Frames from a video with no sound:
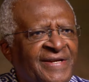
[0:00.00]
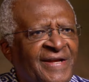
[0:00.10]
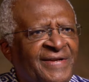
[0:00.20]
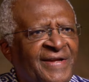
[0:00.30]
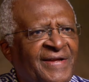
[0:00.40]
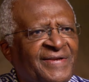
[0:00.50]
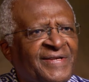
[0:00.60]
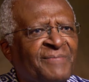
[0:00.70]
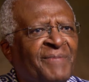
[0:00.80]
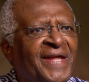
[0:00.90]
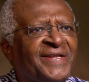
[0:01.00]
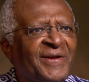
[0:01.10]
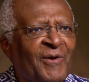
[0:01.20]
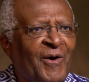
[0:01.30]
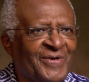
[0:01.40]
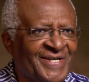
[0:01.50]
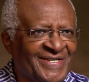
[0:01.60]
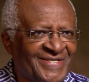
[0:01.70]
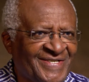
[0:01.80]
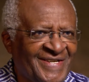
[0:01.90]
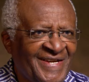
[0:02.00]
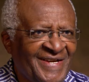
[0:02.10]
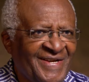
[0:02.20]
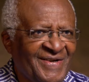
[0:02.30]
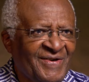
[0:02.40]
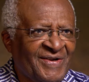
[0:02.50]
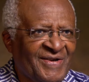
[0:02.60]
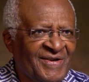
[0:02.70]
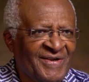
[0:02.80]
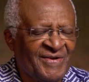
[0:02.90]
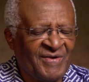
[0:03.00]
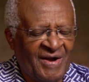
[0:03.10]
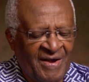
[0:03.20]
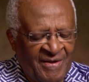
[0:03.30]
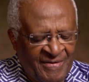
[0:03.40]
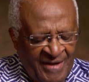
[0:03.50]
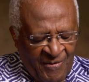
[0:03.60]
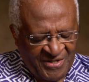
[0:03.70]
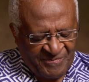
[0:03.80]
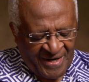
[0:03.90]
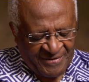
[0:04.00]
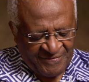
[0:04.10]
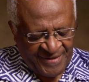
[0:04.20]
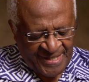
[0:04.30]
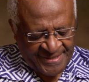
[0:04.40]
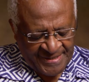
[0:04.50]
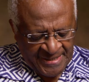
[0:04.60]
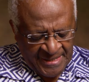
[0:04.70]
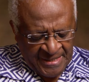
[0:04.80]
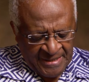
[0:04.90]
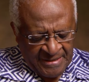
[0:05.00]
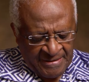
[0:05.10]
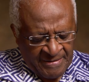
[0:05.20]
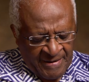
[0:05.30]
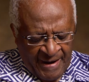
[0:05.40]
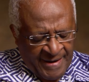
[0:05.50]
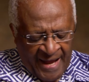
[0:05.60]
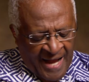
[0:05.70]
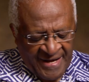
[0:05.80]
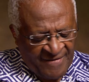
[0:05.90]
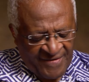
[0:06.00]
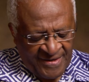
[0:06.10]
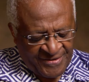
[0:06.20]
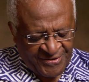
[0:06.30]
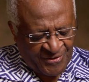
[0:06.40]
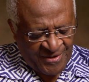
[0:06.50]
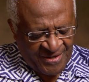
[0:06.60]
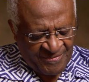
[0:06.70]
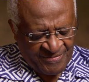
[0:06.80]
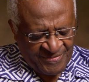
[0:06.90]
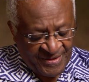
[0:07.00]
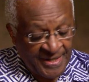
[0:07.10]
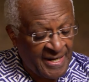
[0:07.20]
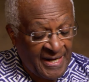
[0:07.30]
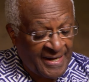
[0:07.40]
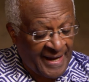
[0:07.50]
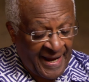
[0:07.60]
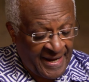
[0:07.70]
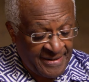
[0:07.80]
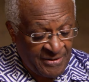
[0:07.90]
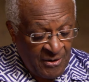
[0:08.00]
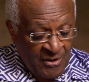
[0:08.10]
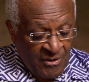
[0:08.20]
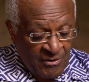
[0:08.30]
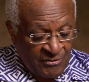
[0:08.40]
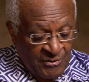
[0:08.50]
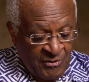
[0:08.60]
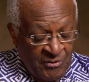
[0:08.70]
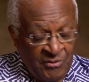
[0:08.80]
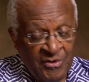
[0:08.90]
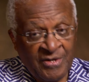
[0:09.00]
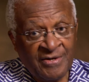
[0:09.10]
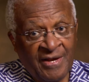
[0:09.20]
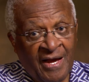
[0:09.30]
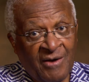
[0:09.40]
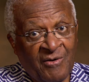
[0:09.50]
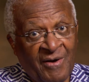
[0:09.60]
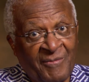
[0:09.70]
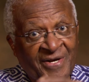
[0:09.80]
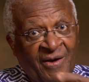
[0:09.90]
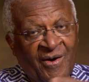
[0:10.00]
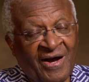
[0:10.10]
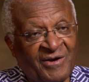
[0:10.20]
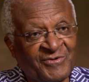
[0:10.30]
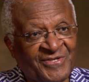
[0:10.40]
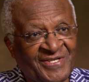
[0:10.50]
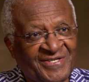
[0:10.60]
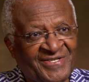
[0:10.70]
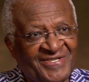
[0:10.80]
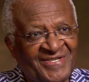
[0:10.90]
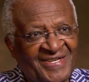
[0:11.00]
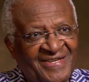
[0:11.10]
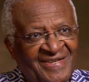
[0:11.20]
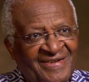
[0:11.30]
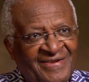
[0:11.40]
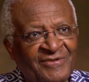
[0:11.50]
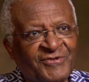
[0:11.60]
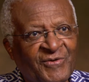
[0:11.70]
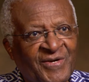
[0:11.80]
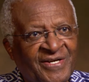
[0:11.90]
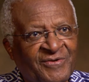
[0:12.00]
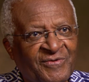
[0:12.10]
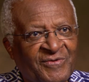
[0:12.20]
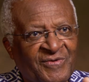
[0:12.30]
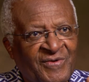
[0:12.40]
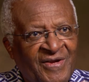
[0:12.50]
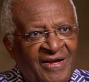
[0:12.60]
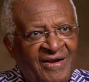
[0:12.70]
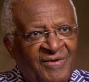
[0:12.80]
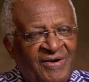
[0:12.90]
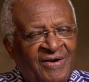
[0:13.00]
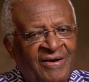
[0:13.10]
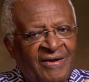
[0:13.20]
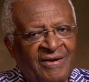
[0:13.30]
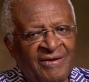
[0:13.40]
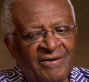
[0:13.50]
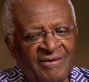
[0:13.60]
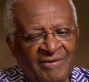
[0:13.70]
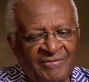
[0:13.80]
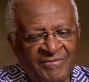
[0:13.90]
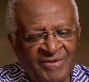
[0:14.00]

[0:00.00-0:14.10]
at a debating contest, and I was part of that. I never saw him really again, although now, I mean, our houses in Soweto are